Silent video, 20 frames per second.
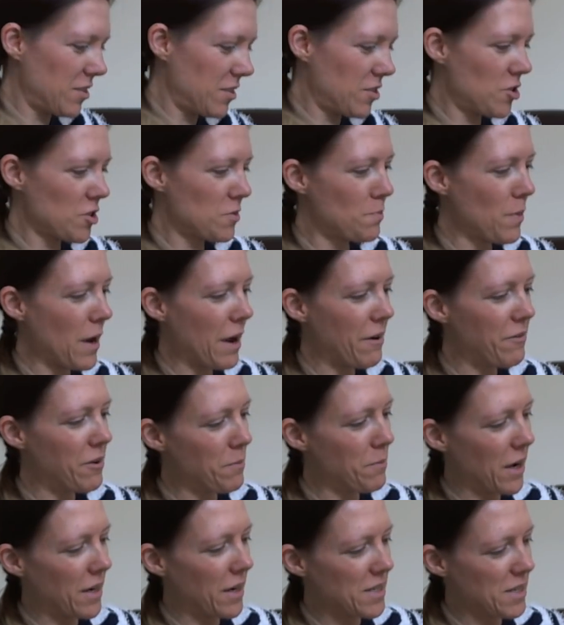just bear
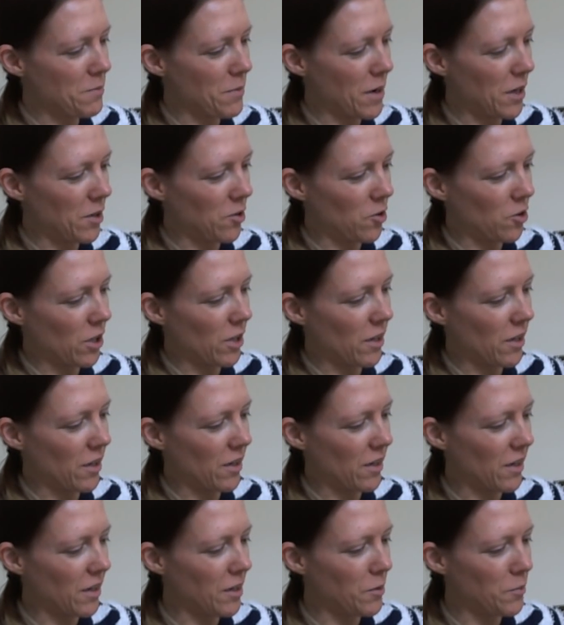in mind it might look a
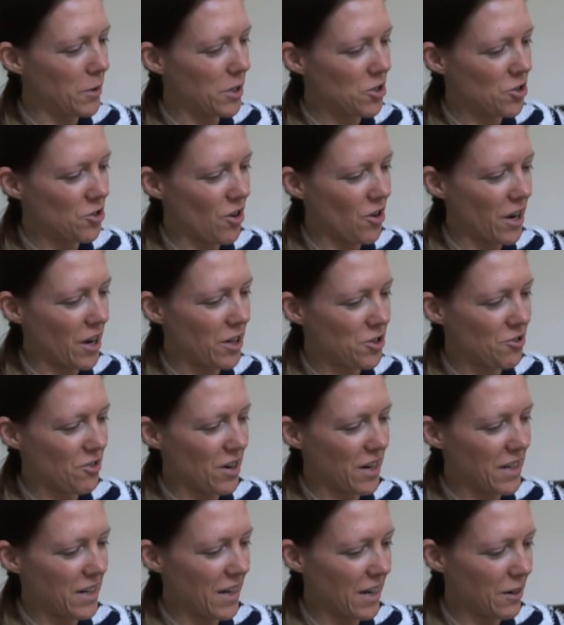little bit strange
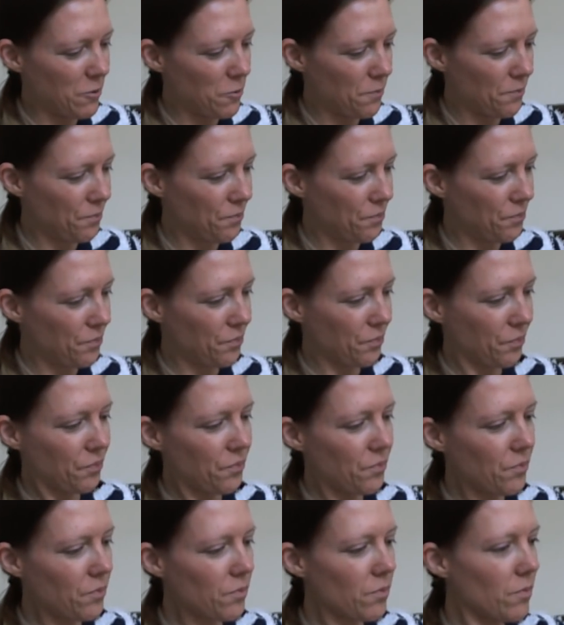right now.
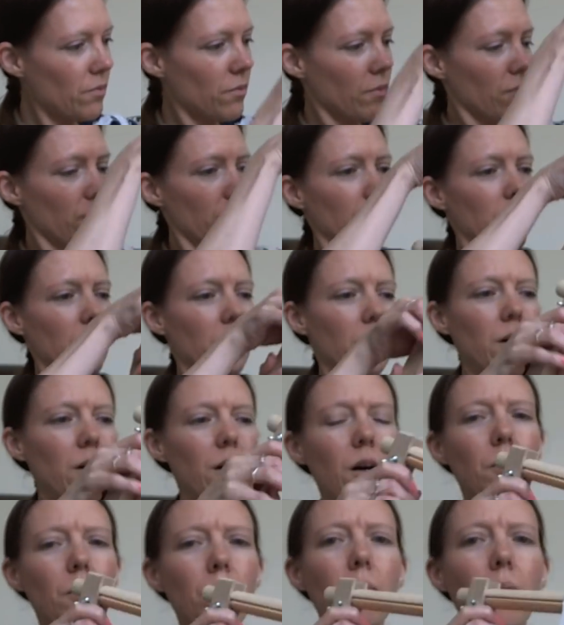
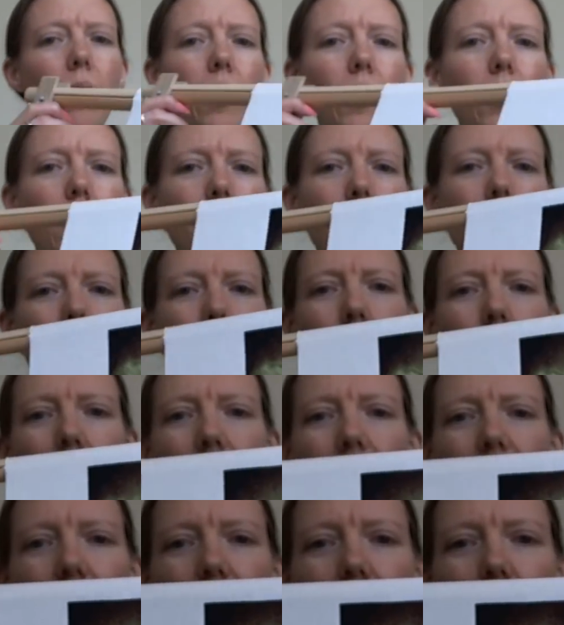
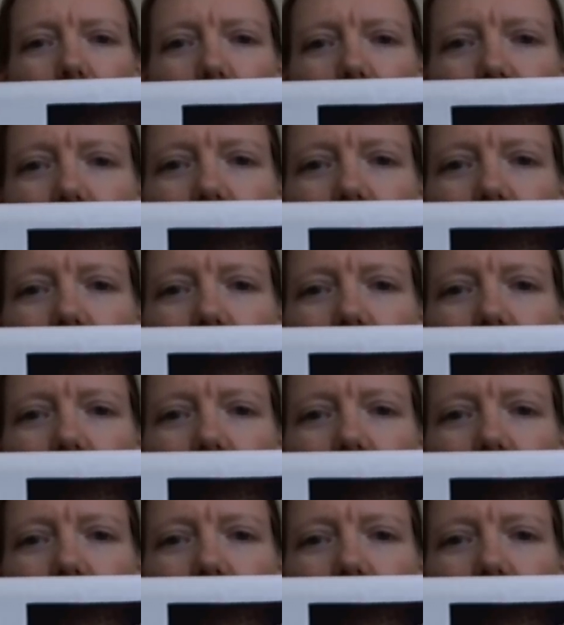I think it looks